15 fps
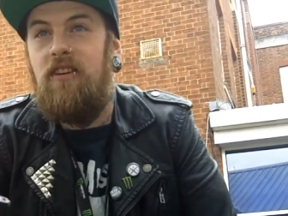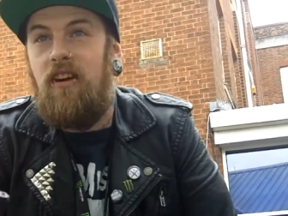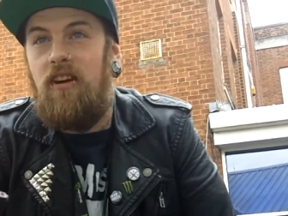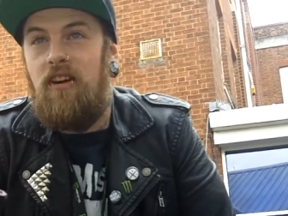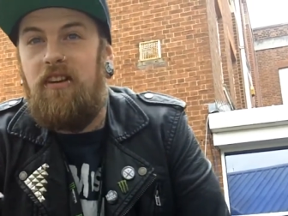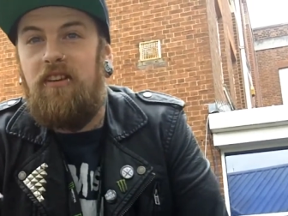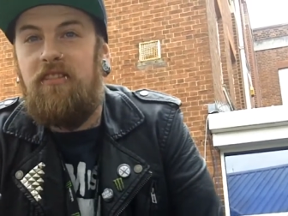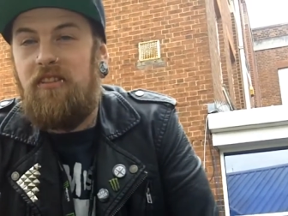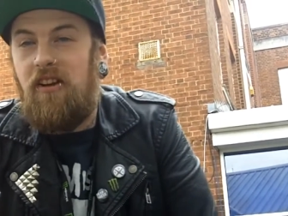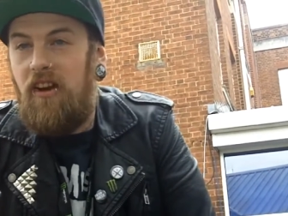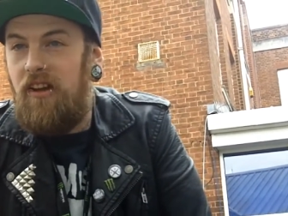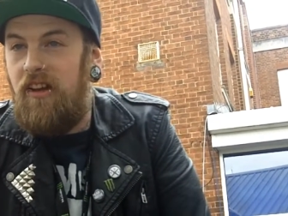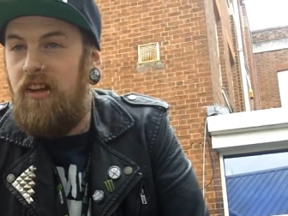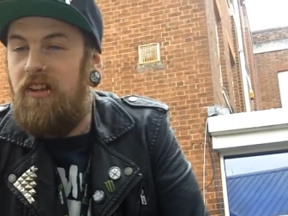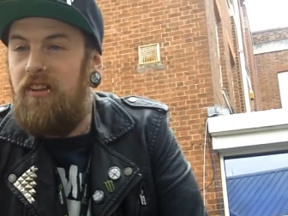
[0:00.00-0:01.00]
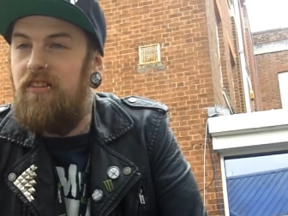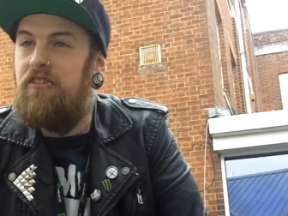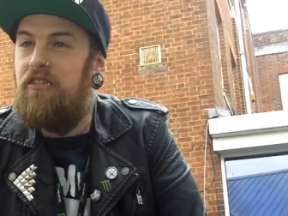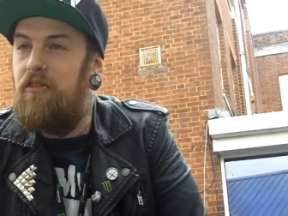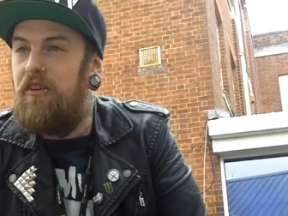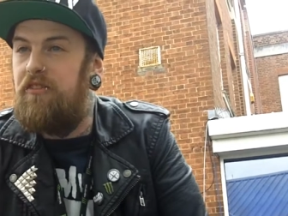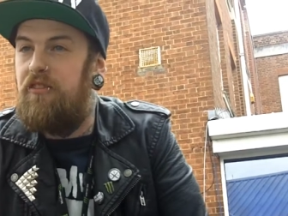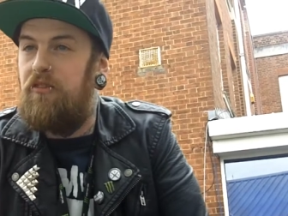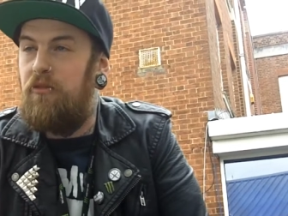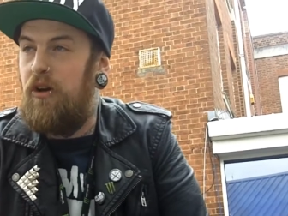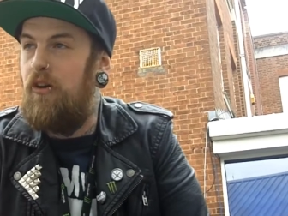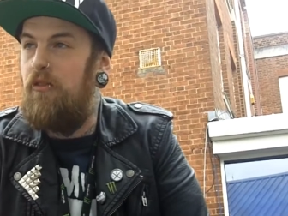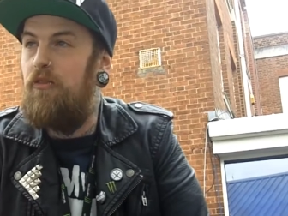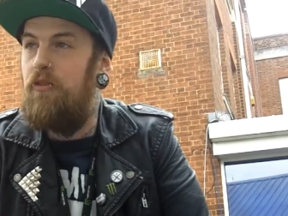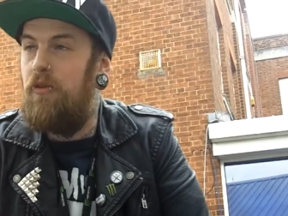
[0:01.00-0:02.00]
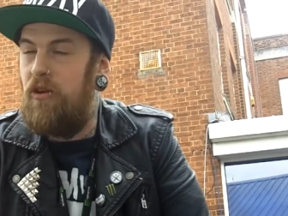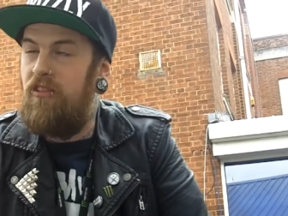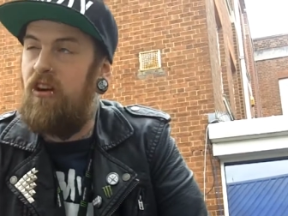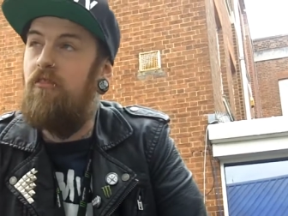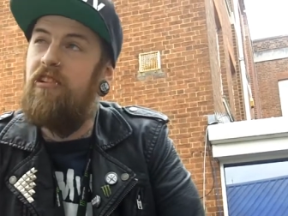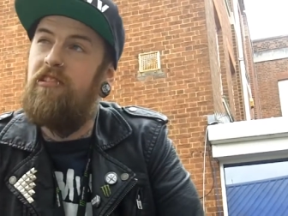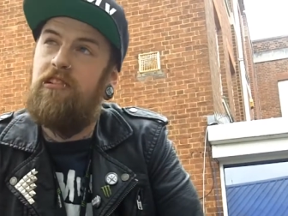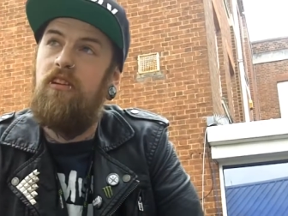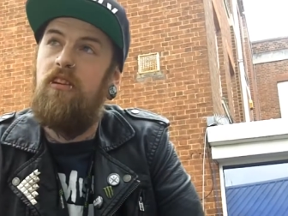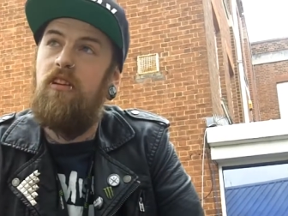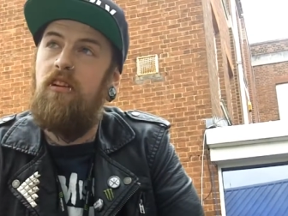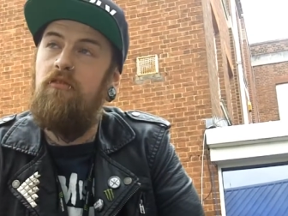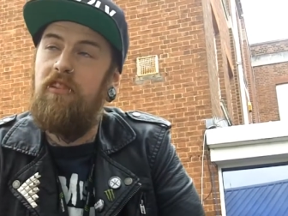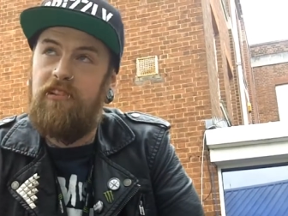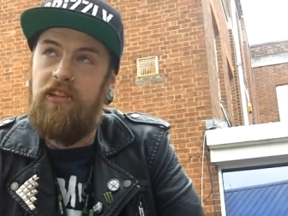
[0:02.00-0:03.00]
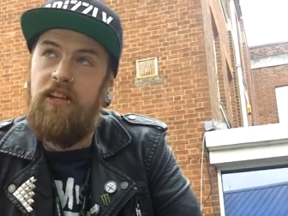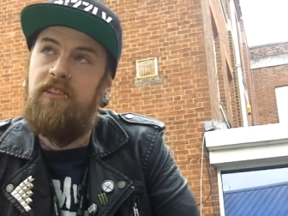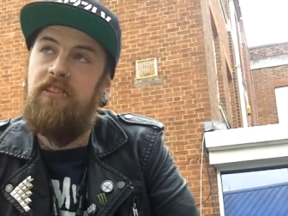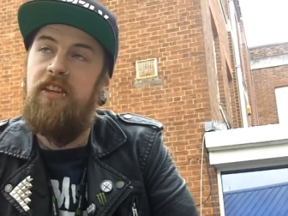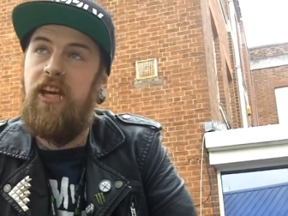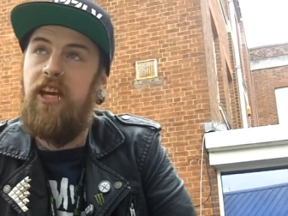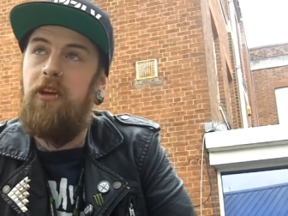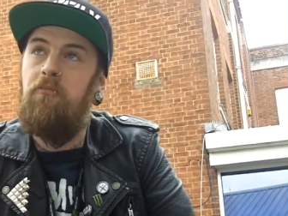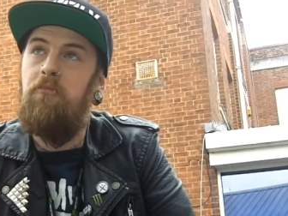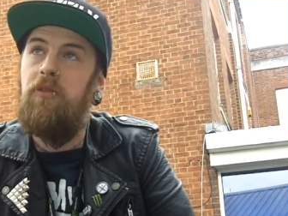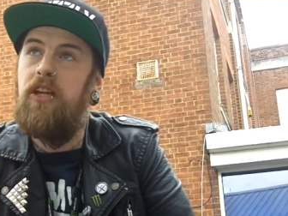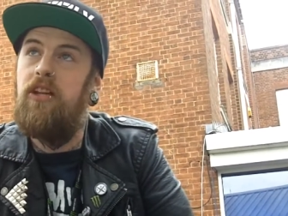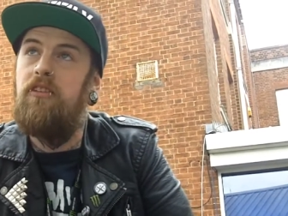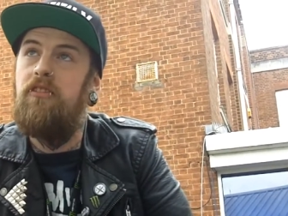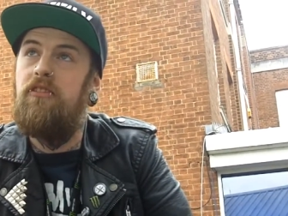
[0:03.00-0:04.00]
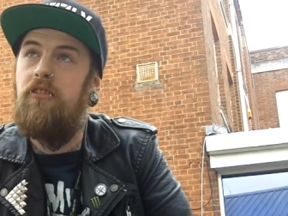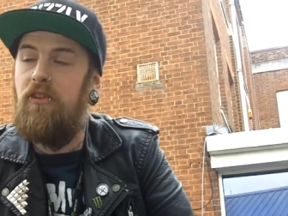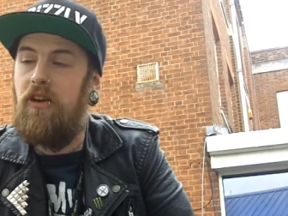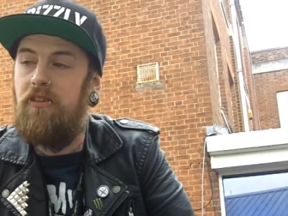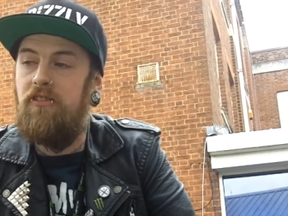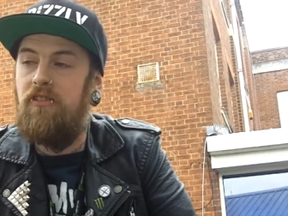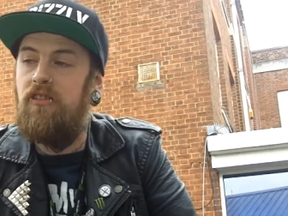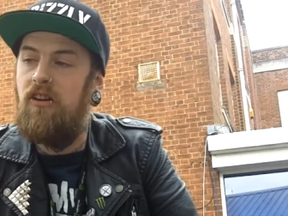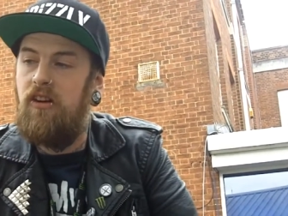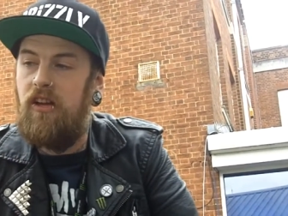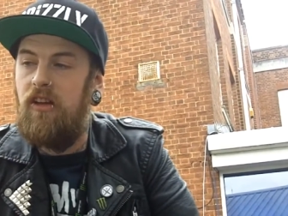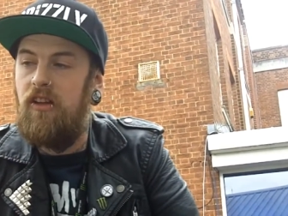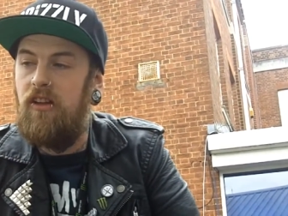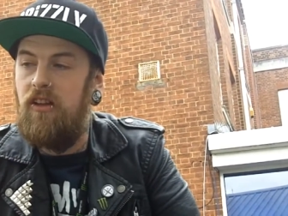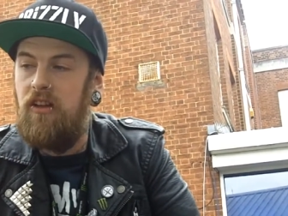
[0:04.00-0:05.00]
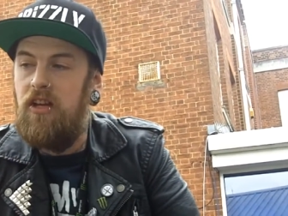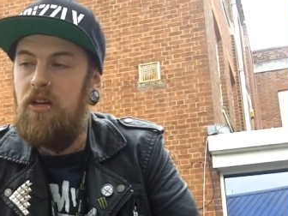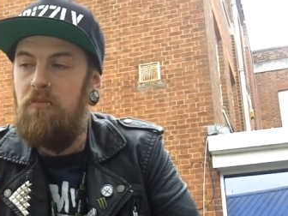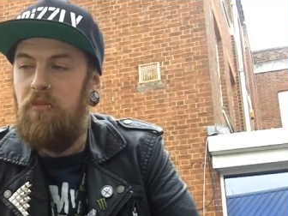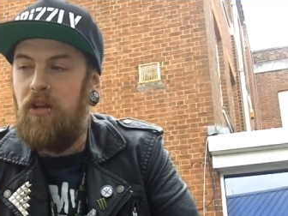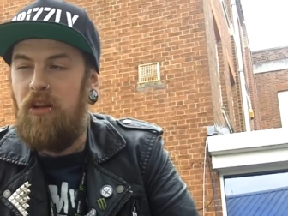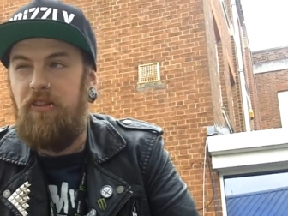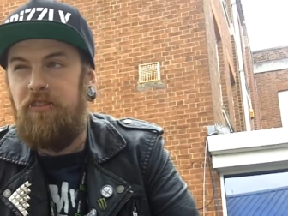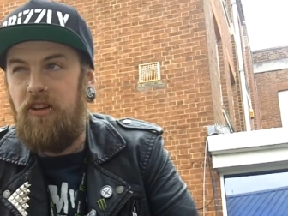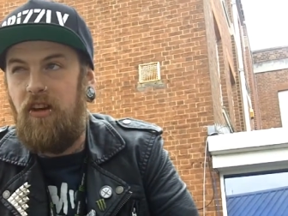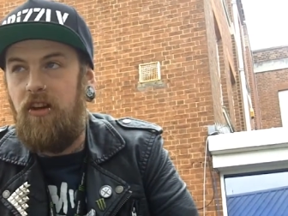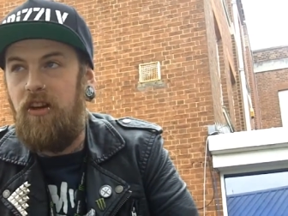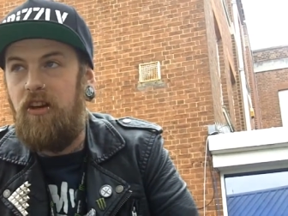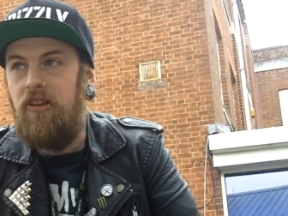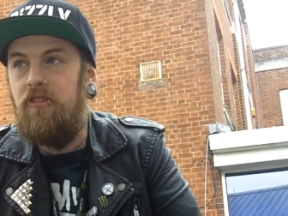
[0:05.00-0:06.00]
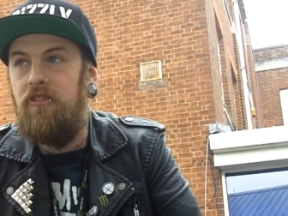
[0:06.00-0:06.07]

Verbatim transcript: I started it in 2012. Well, I originally had the name in 2009. Yeah. I started it